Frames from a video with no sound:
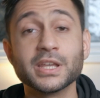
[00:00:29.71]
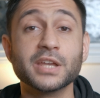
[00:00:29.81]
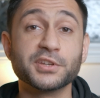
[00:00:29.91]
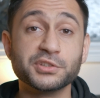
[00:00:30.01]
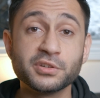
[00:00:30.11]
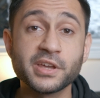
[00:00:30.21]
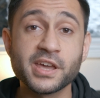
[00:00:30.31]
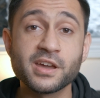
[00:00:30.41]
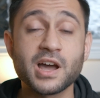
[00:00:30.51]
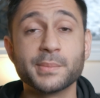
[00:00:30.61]
If you're new
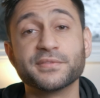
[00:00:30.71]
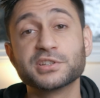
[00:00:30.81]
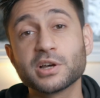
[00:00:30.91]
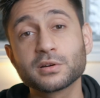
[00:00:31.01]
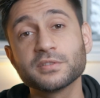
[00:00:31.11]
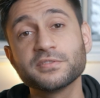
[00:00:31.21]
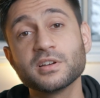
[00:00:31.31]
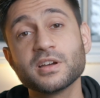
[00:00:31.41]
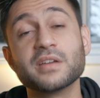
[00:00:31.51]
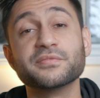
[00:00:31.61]
here, I'm a
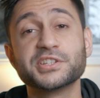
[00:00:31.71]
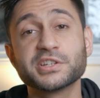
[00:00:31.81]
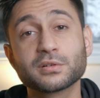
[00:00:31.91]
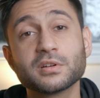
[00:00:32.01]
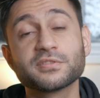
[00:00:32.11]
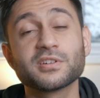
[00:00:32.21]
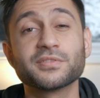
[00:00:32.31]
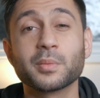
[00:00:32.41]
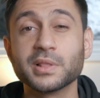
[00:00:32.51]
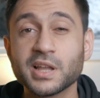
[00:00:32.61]
photographer and videographer
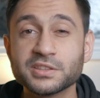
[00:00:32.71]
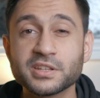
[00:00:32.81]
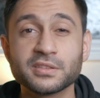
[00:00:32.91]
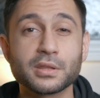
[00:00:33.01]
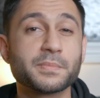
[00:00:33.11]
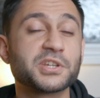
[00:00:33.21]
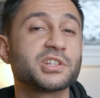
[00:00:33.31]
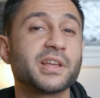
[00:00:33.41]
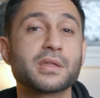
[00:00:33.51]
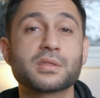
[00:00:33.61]
from London that
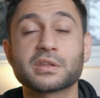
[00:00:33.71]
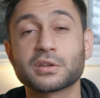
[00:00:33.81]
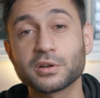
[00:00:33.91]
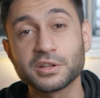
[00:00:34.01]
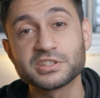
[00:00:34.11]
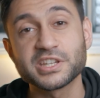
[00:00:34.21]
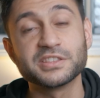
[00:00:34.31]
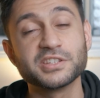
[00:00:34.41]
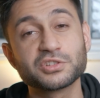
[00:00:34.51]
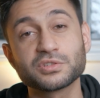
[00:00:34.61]
specializes in
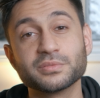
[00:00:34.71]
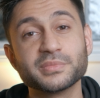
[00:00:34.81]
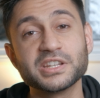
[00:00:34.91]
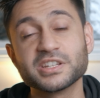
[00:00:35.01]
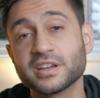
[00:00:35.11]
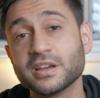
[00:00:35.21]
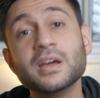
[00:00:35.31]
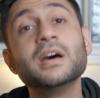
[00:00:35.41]
content, digital media.